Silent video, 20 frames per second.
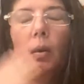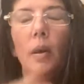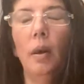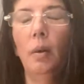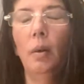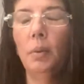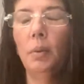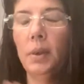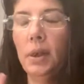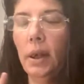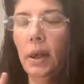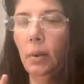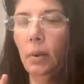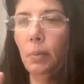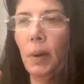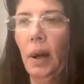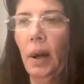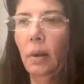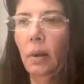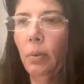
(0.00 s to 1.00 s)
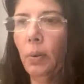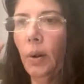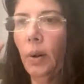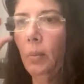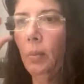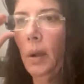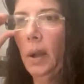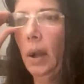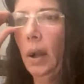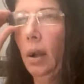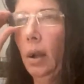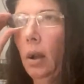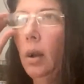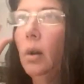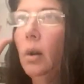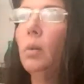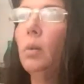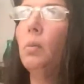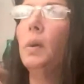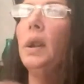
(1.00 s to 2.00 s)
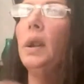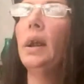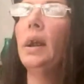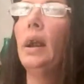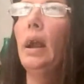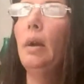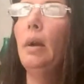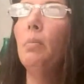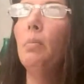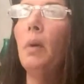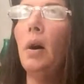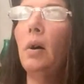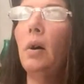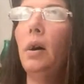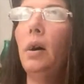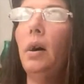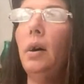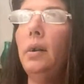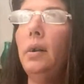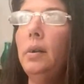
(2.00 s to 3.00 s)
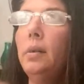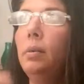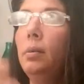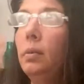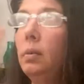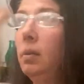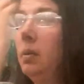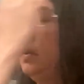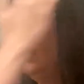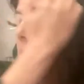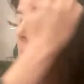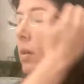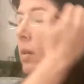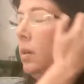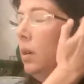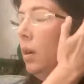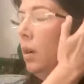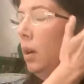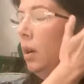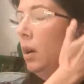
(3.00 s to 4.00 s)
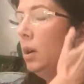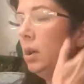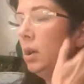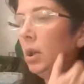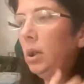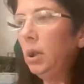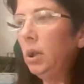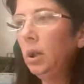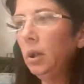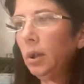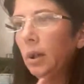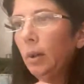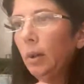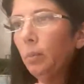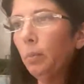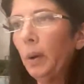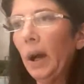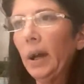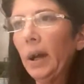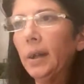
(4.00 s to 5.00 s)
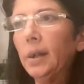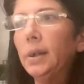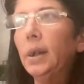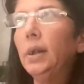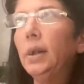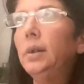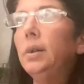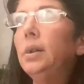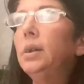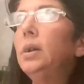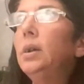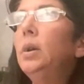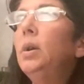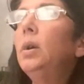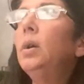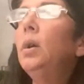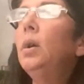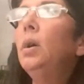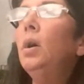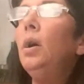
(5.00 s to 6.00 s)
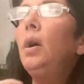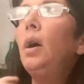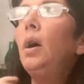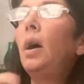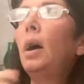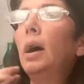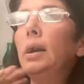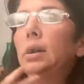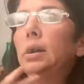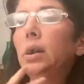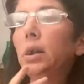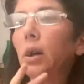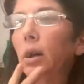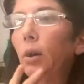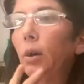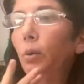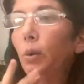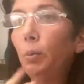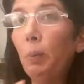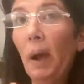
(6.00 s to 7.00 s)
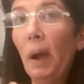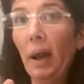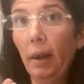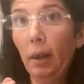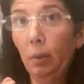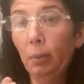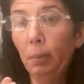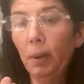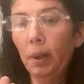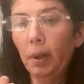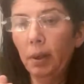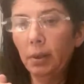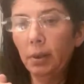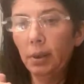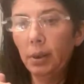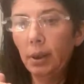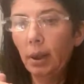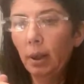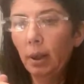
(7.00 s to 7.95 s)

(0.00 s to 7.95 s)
gonna take a breath for a minute. When I came on to do the unboxings, I started with Patty Paws.